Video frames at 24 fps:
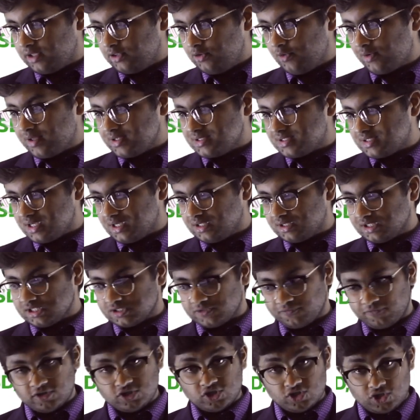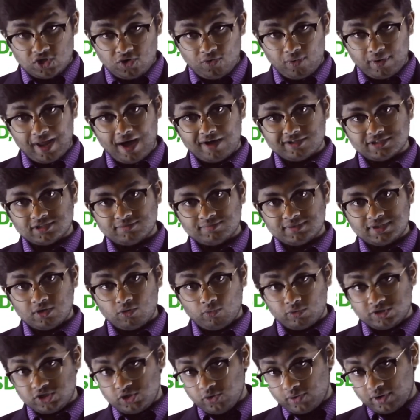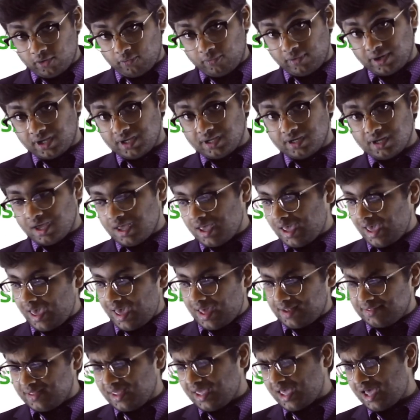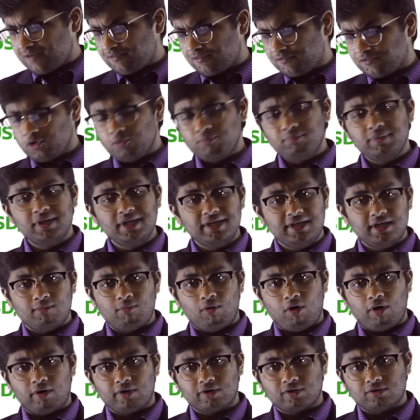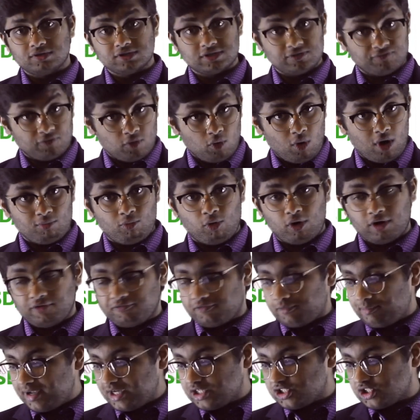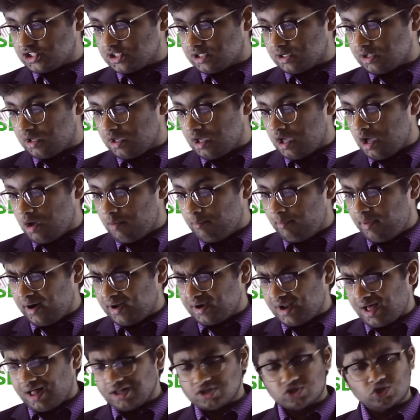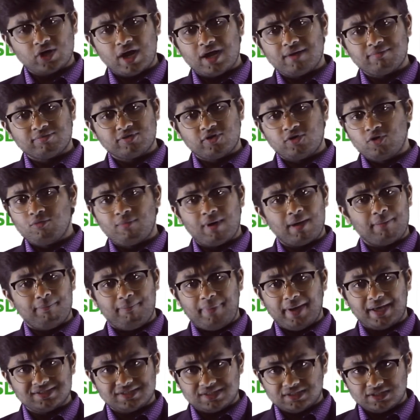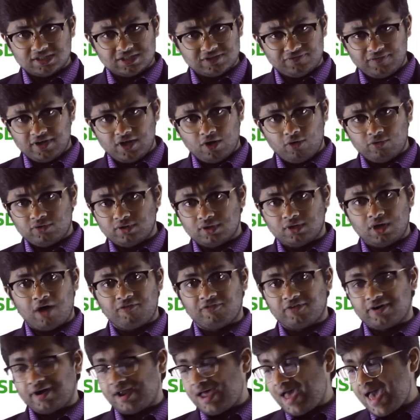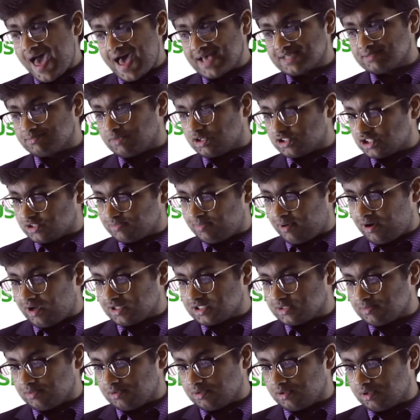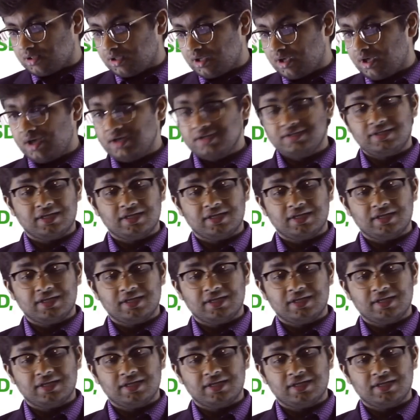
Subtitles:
you can see this version 2 announcement, which you can read, and they have a few Medium articles if you want more information. But I'll try to do my best in this video to cover as much as possible. To